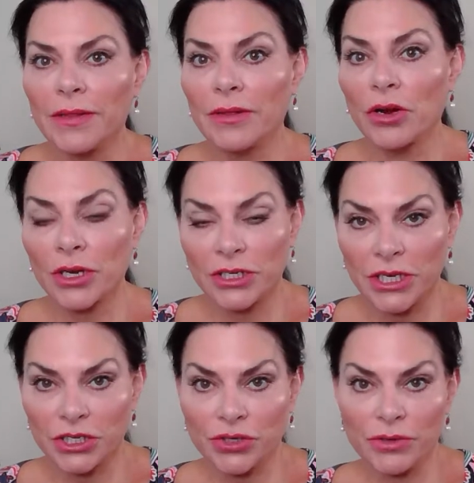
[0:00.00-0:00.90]
the
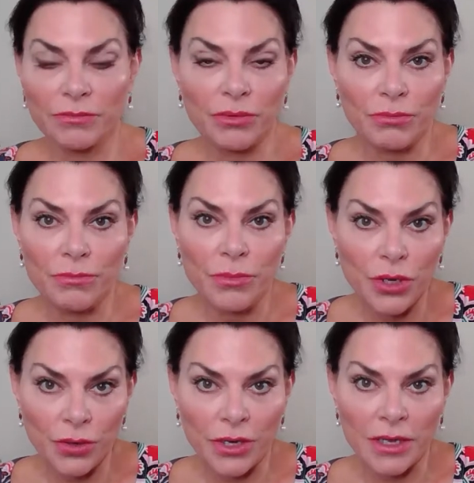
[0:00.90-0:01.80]
architecture in
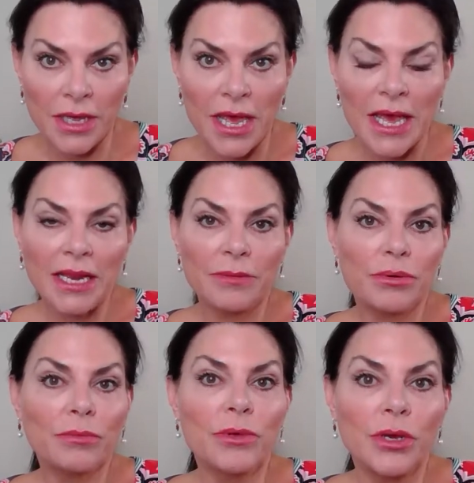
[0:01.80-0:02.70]
Bermuda. And in
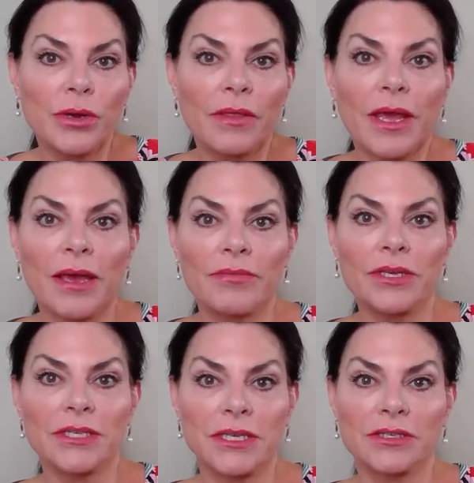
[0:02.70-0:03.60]
Bermuda, they have these
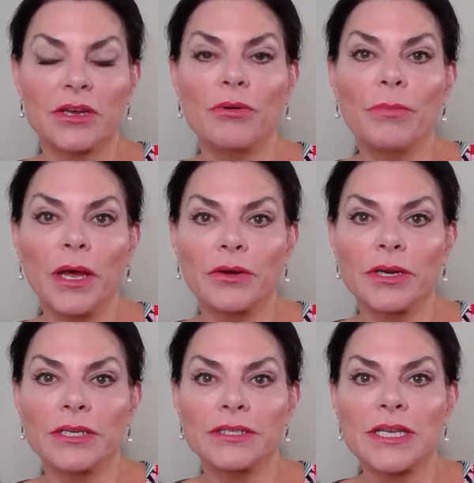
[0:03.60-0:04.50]
things called butteries.